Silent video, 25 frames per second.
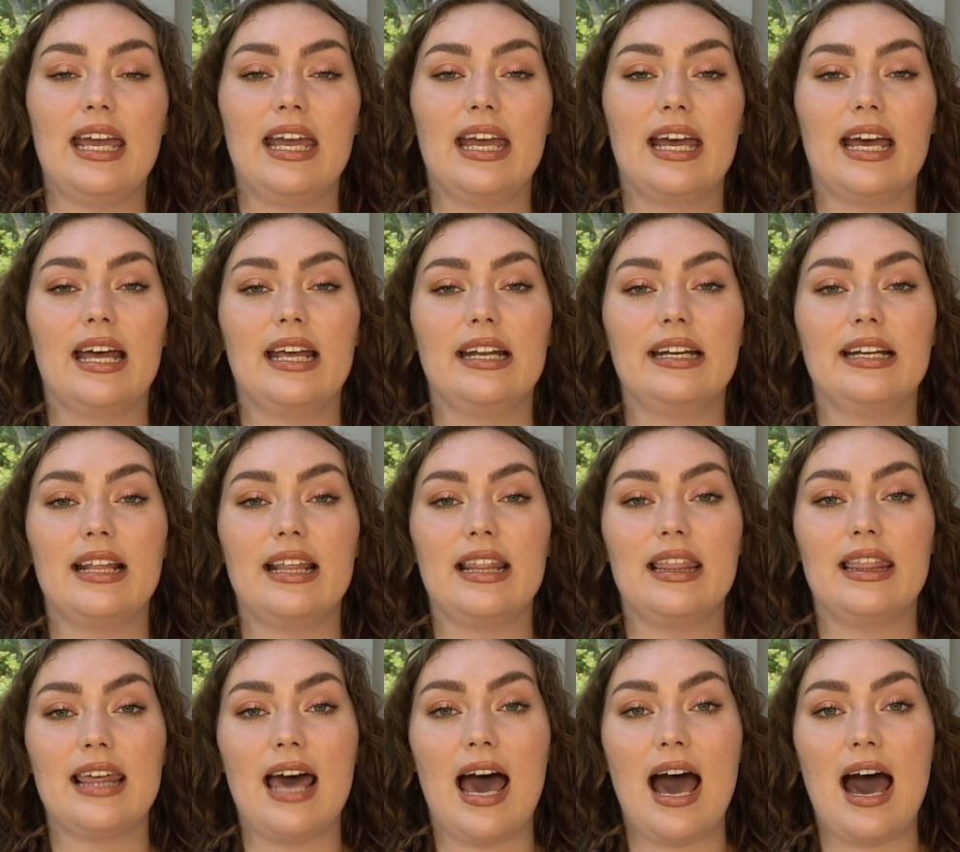
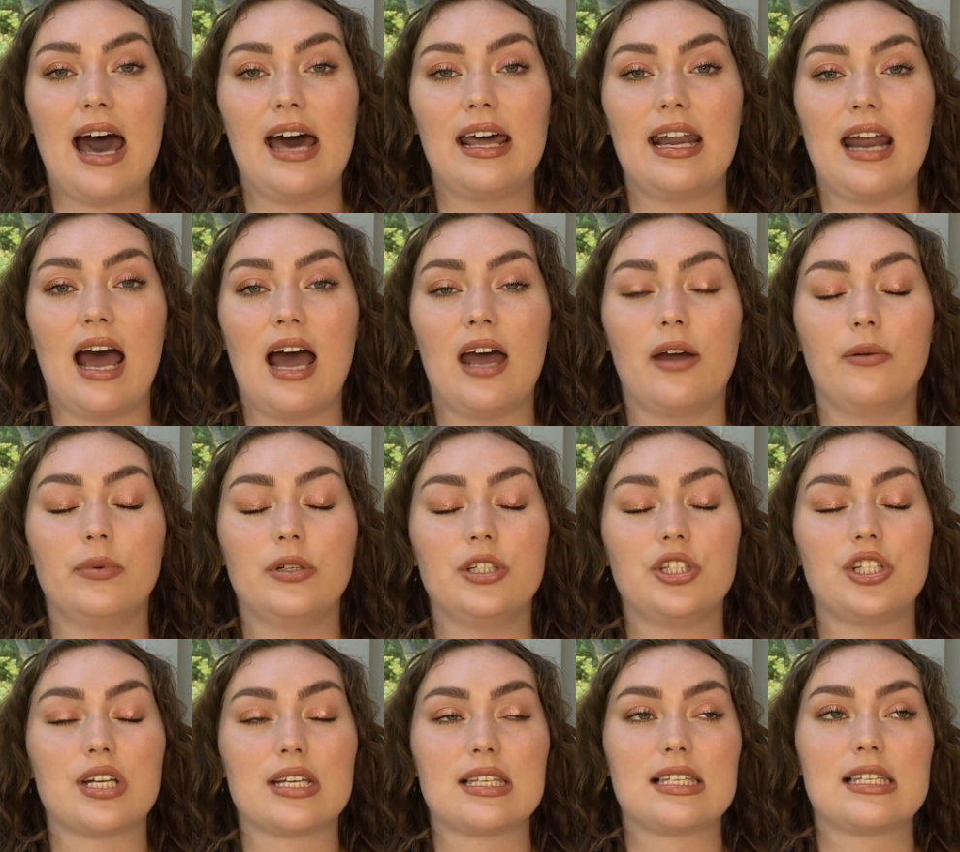and that I
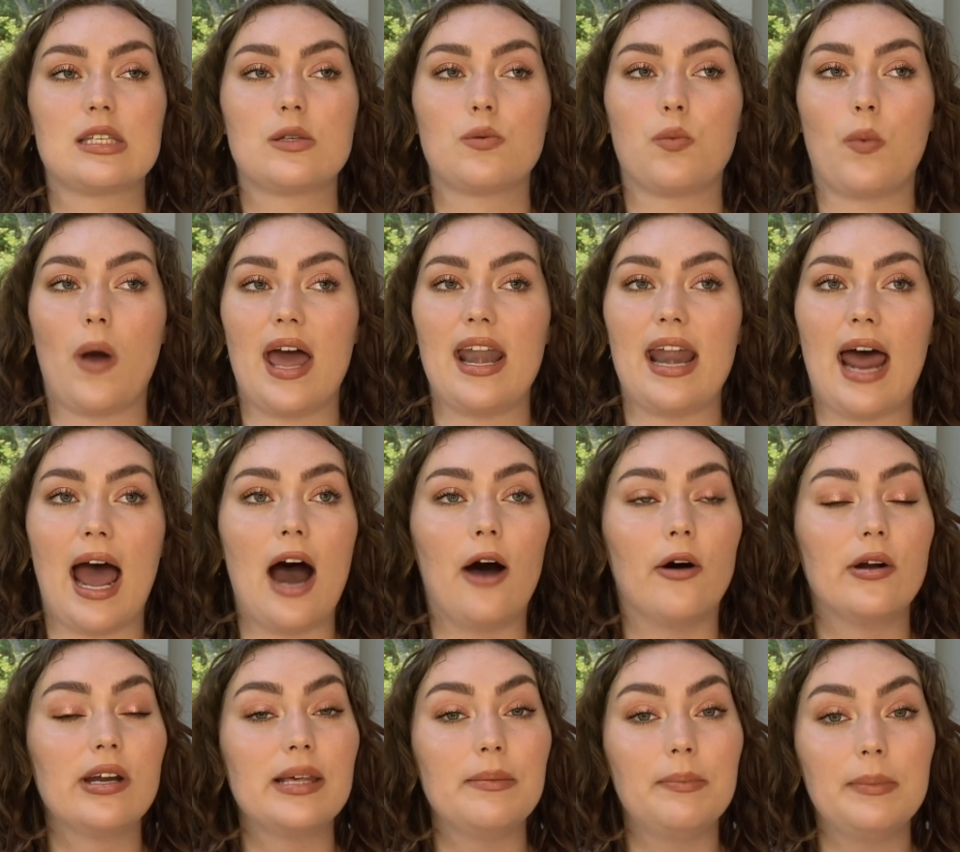would just sweat
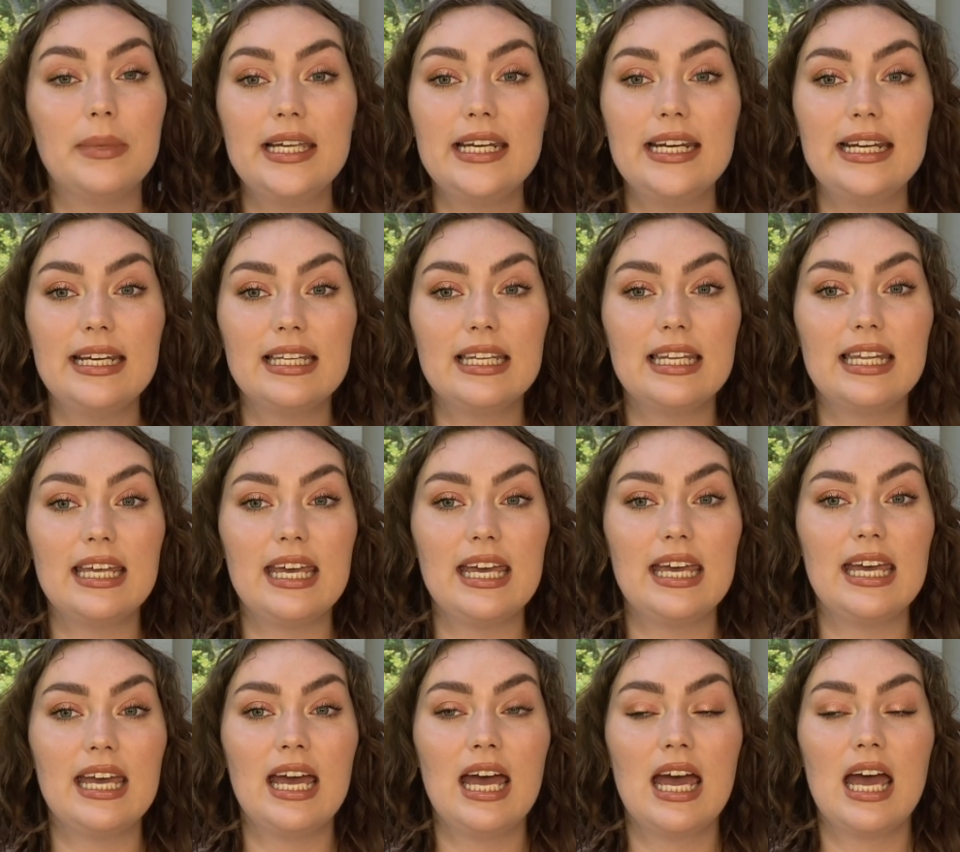out
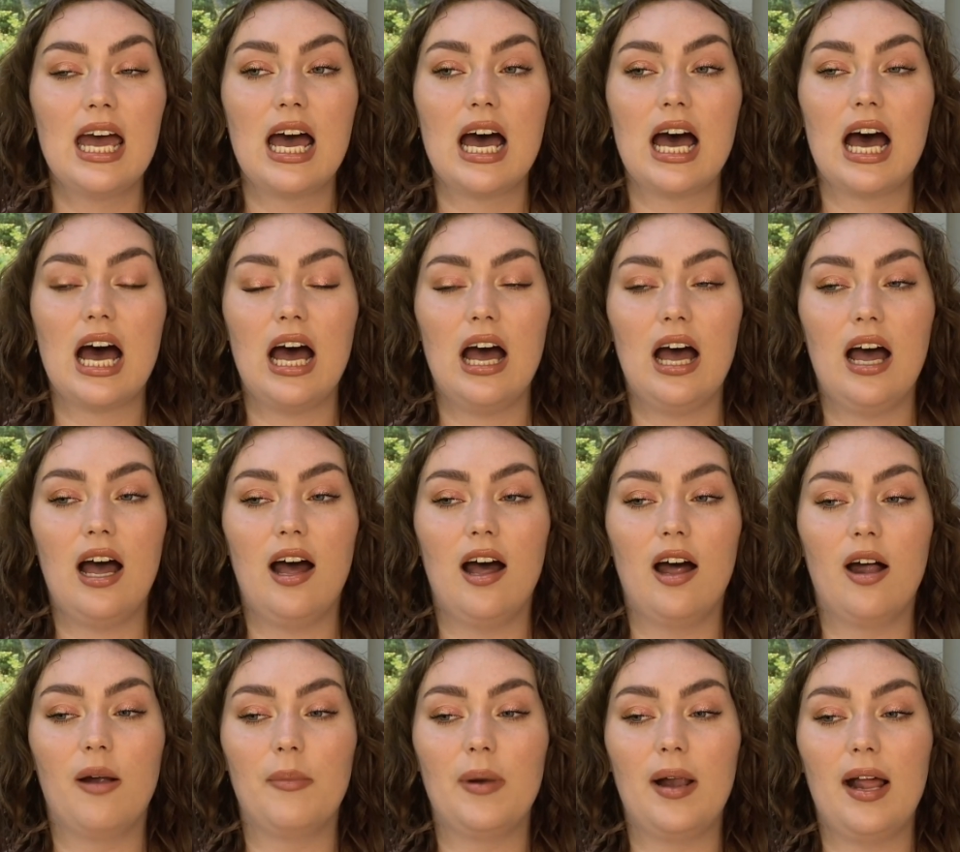immediately.
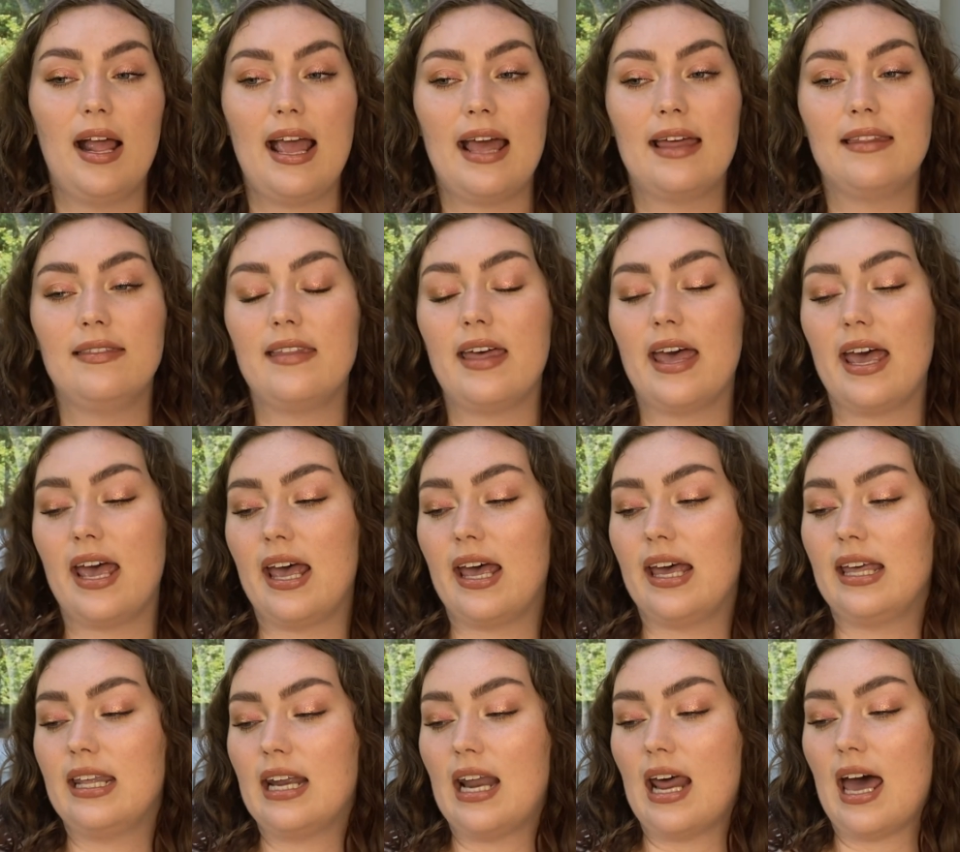And
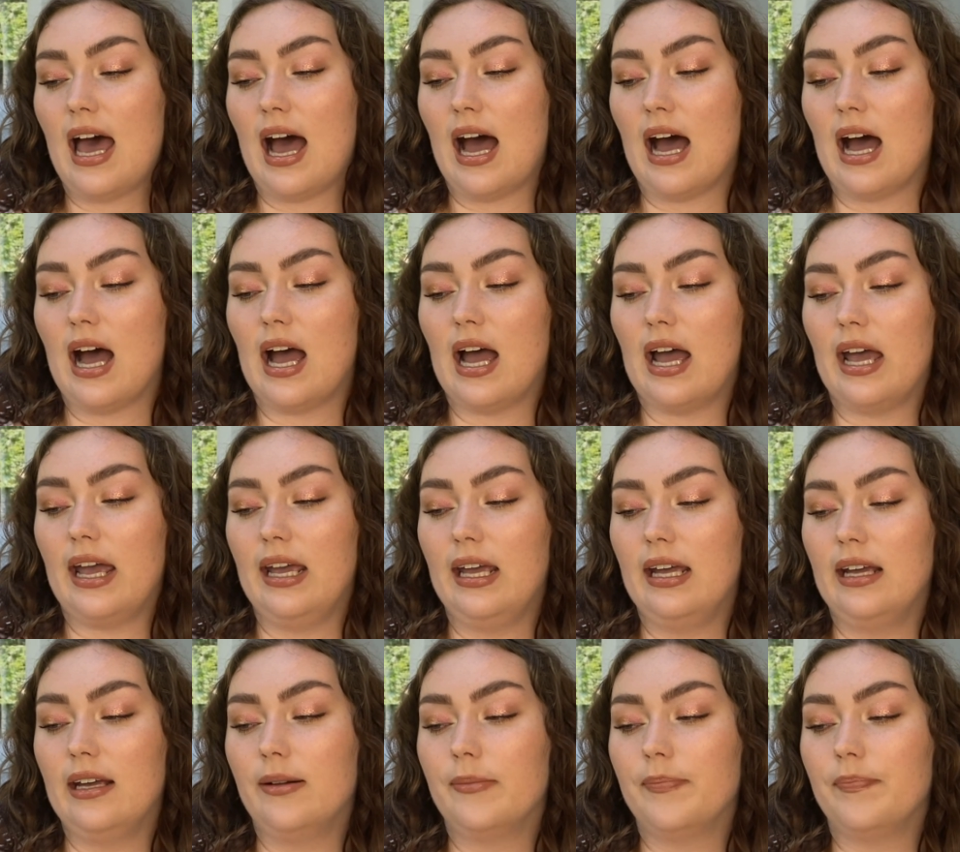then
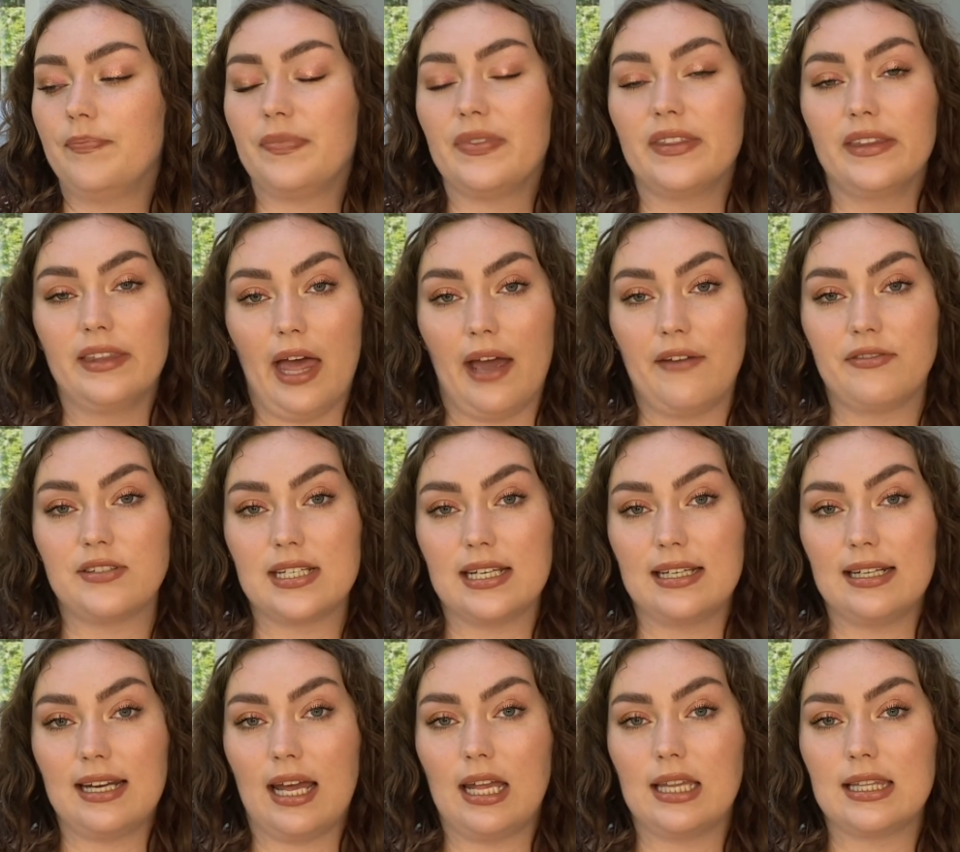I left
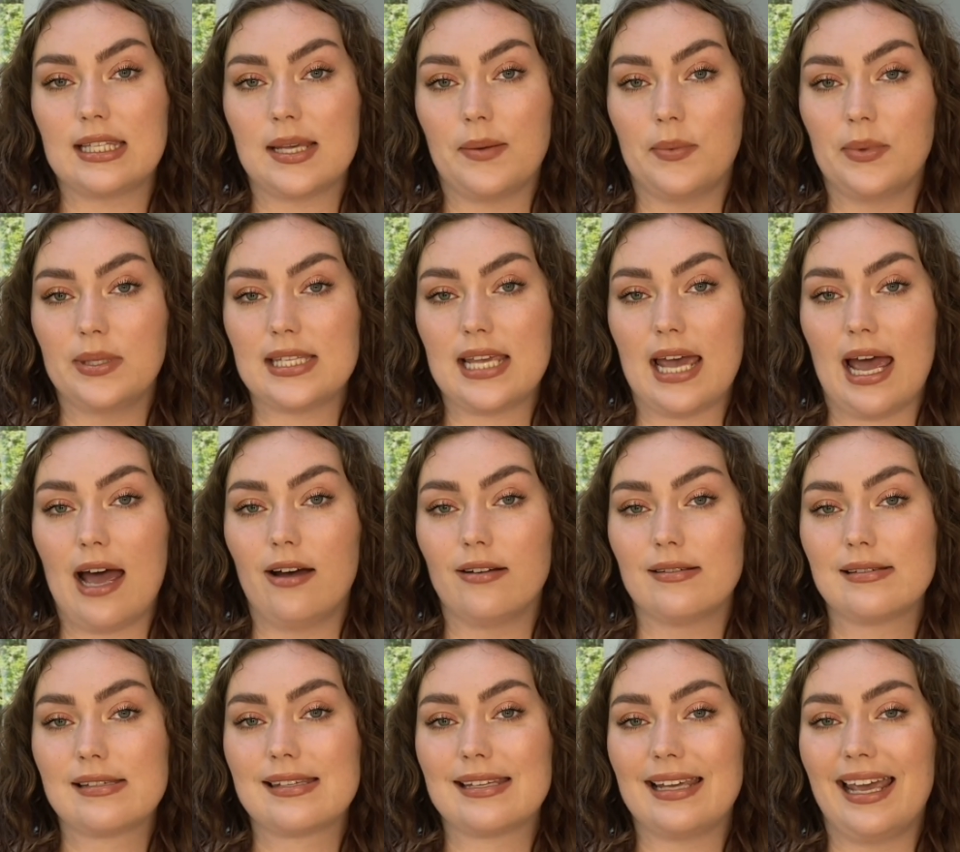it at someone's
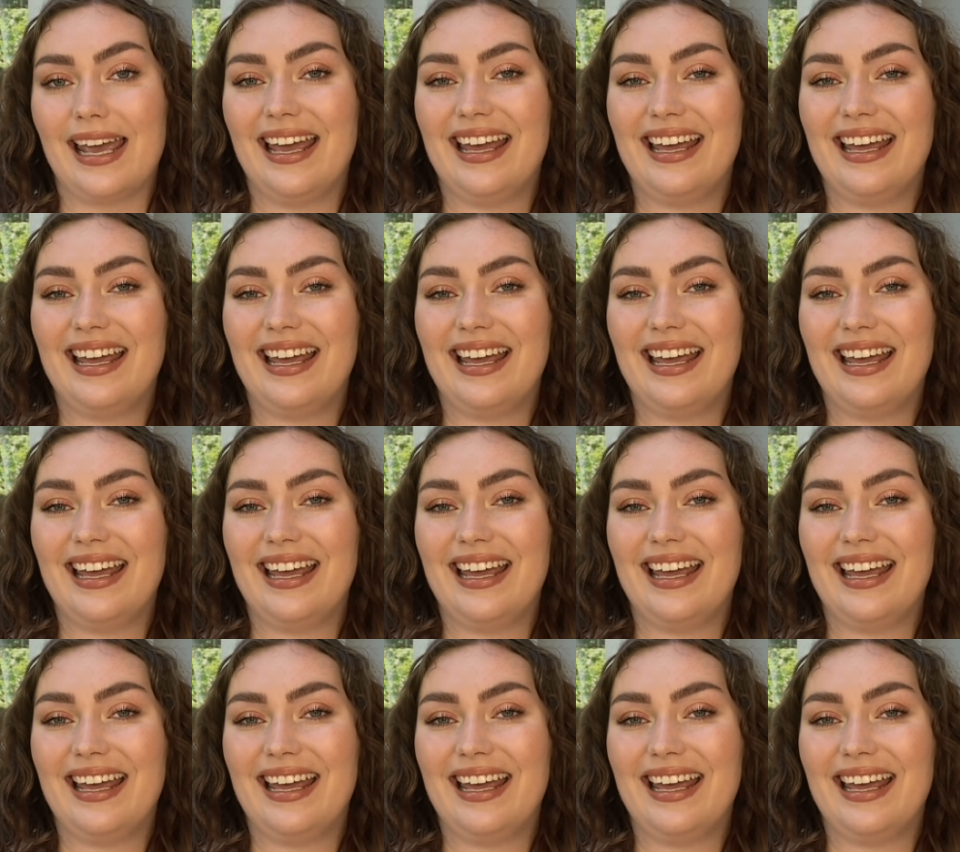house.